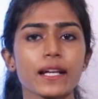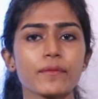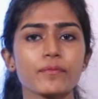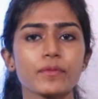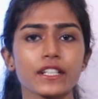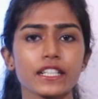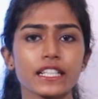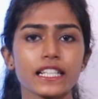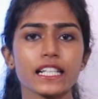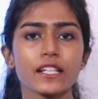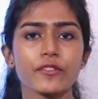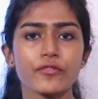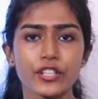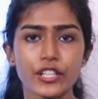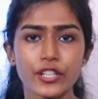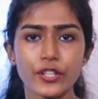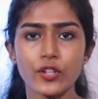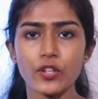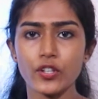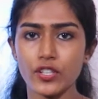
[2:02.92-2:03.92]
that particular
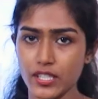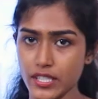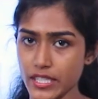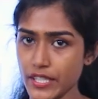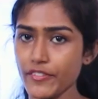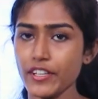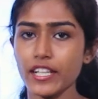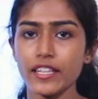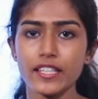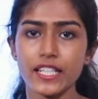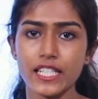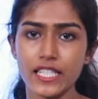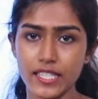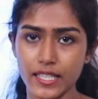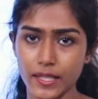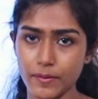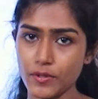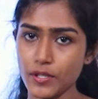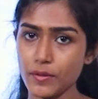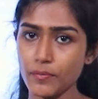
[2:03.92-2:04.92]
video is given in the
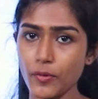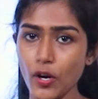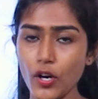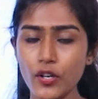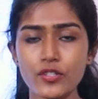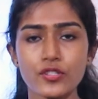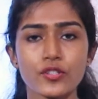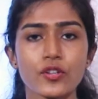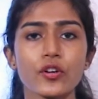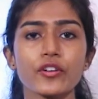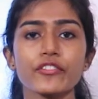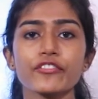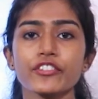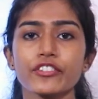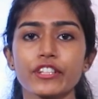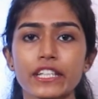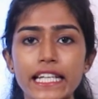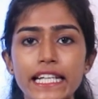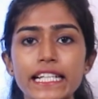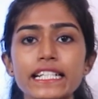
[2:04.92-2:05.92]
description box. So if you
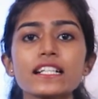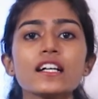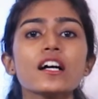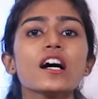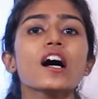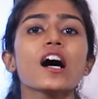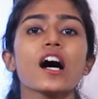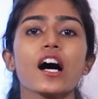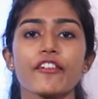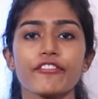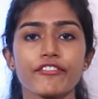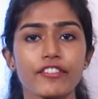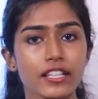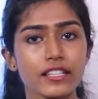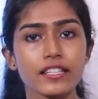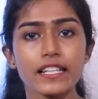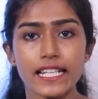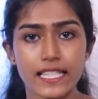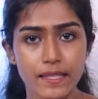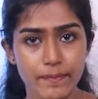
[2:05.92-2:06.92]
need
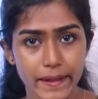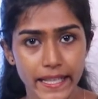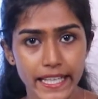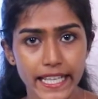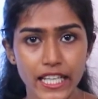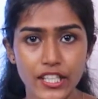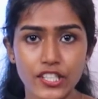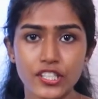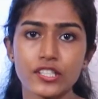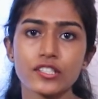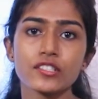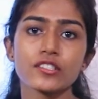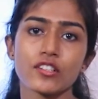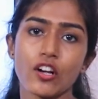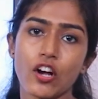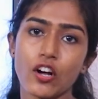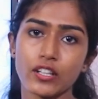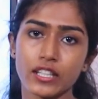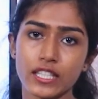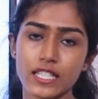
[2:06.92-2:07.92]
further explanations
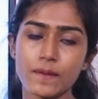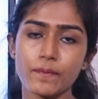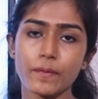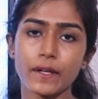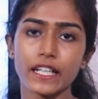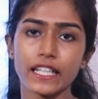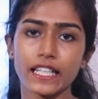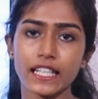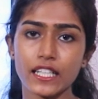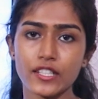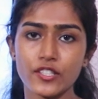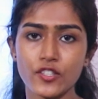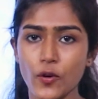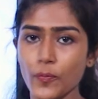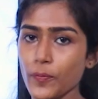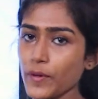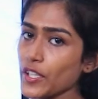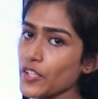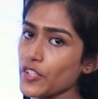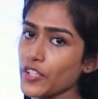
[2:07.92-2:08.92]
on this particular
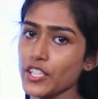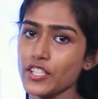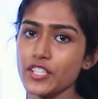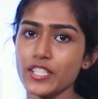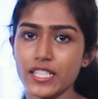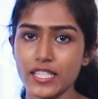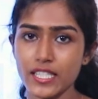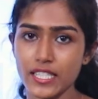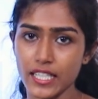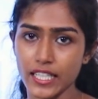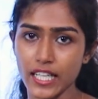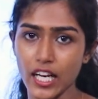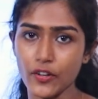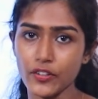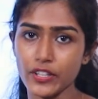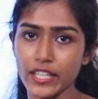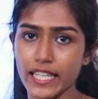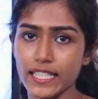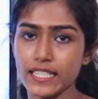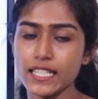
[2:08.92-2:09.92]
topic, you can just check
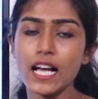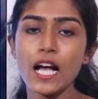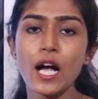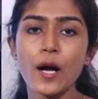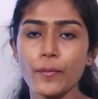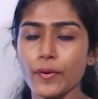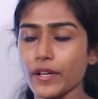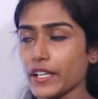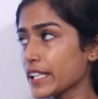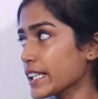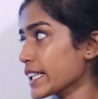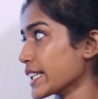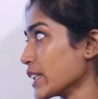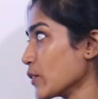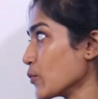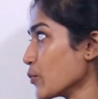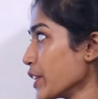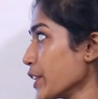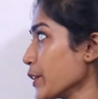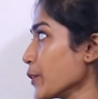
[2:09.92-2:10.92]
out that
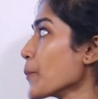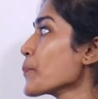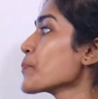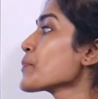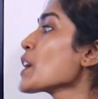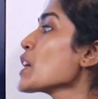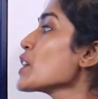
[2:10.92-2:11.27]
particular video.